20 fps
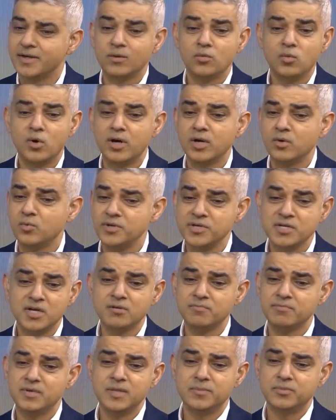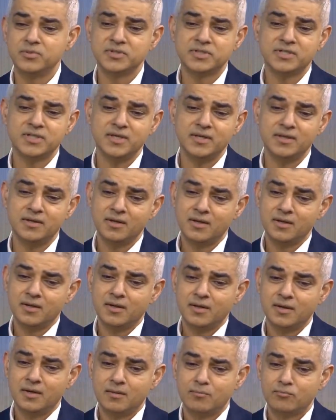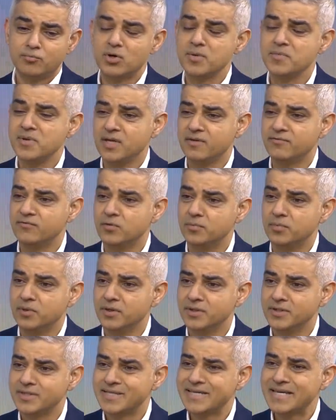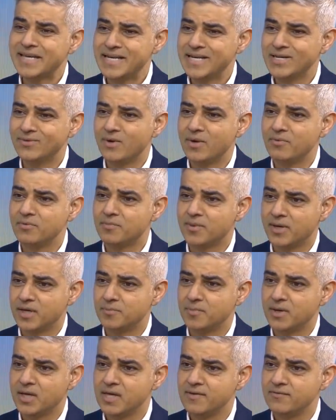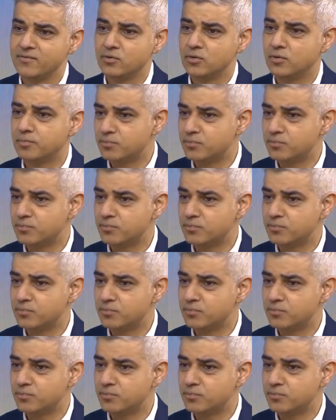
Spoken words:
And I worry when young people see Premier League footballers getting away with bad behaviour,